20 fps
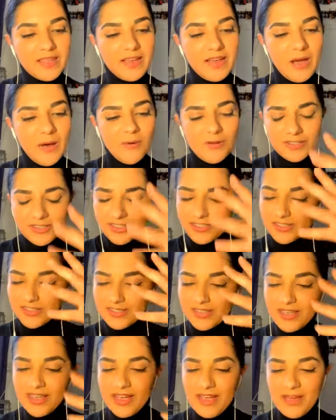I was
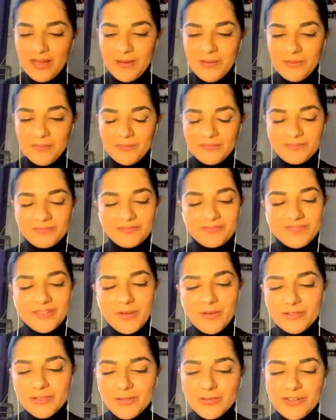
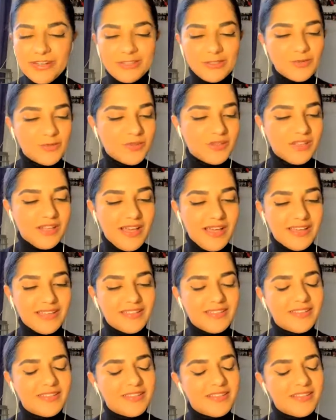friends with like